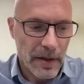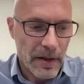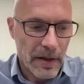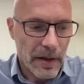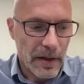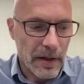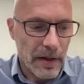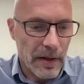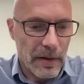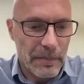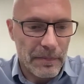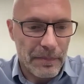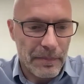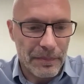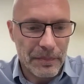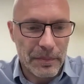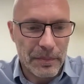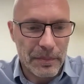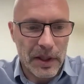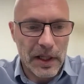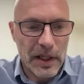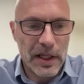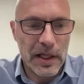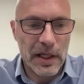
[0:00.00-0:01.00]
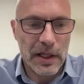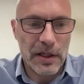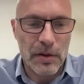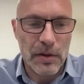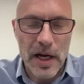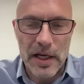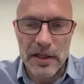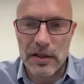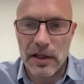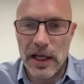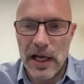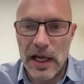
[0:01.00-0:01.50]
But here you
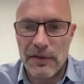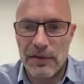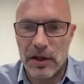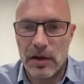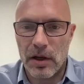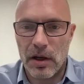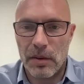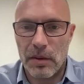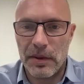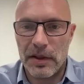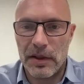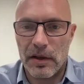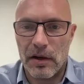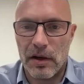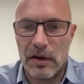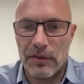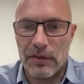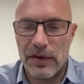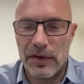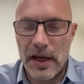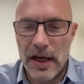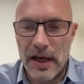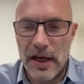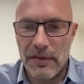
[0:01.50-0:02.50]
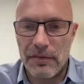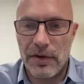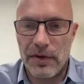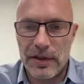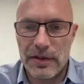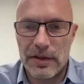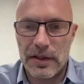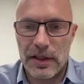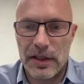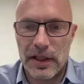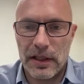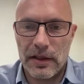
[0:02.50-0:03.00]
actually have a copy of every
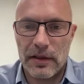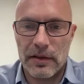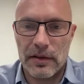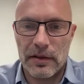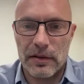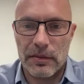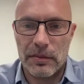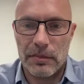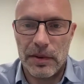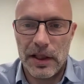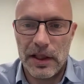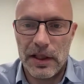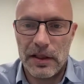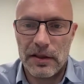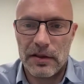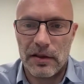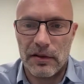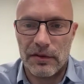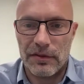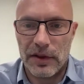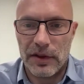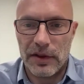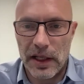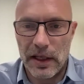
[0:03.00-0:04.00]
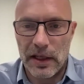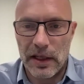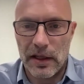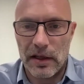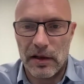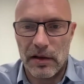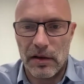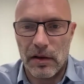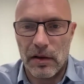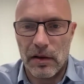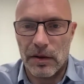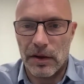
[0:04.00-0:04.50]
single piece of data
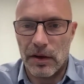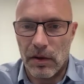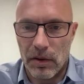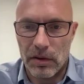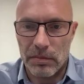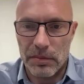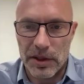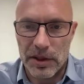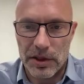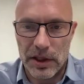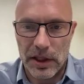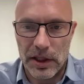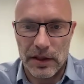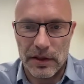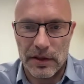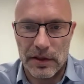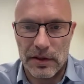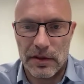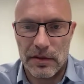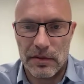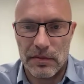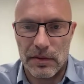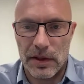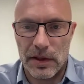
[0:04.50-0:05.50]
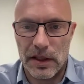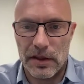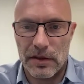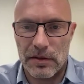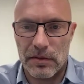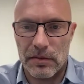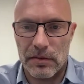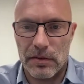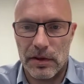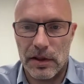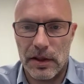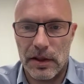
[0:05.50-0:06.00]
on all machines, right?
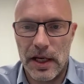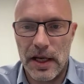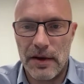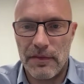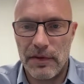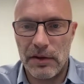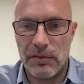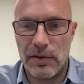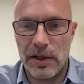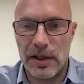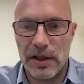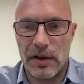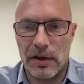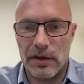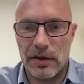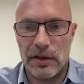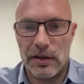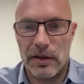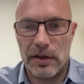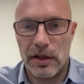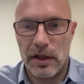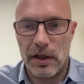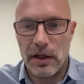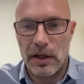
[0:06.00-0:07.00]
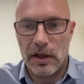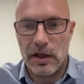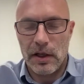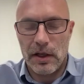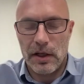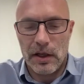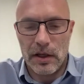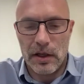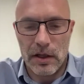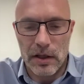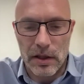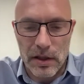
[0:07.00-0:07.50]
So heavily redundant,
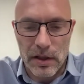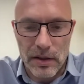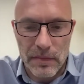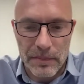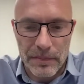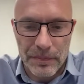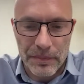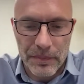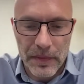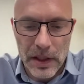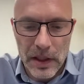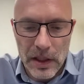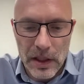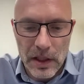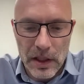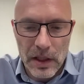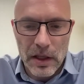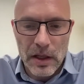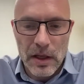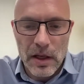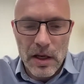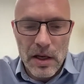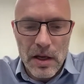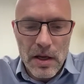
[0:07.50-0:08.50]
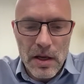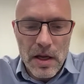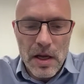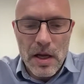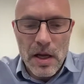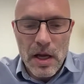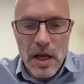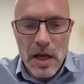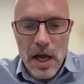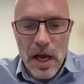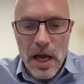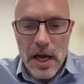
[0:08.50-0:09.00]

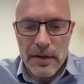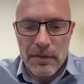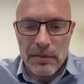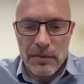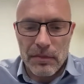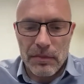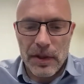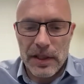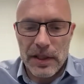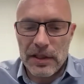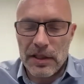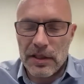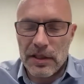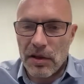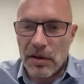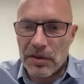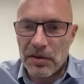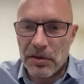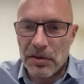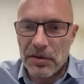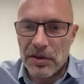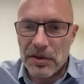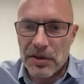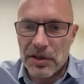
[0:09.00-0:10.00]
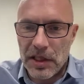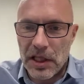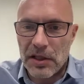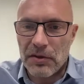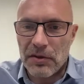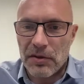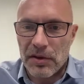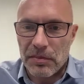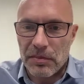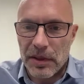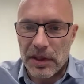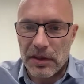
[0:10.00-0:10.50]
and which is also the
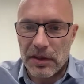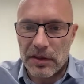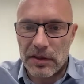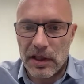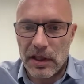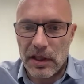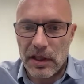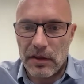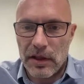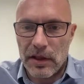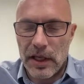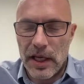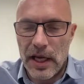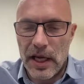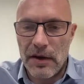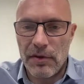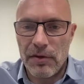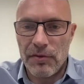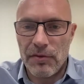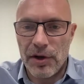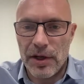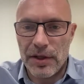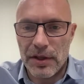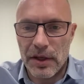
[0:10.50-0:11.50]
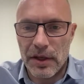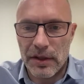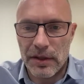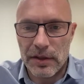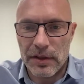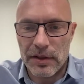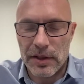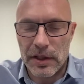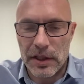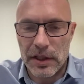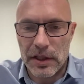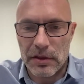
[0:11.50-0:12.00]
secret, because the heavy
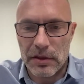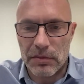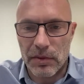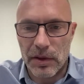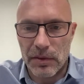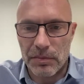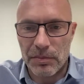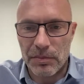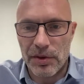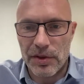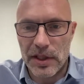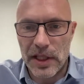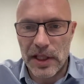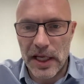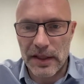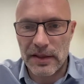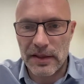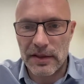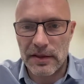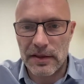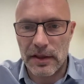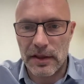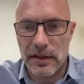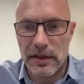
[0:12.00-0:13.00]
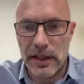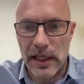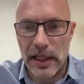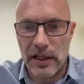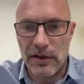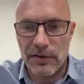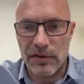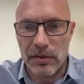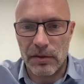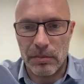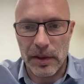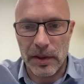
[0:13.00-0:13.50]
redundancy is what protects the data
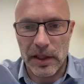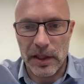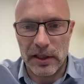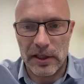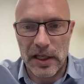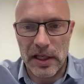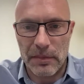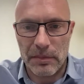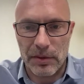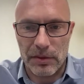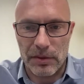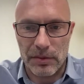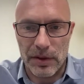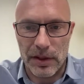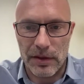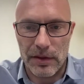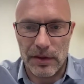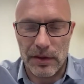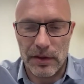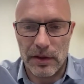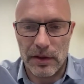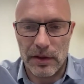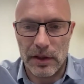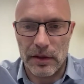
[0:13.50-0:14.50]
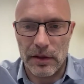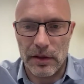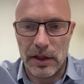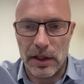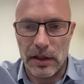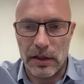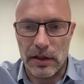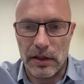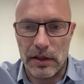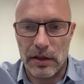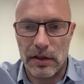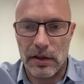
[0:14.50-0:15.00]
from being tampered with in the
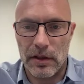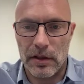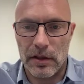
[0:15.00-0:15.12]
end.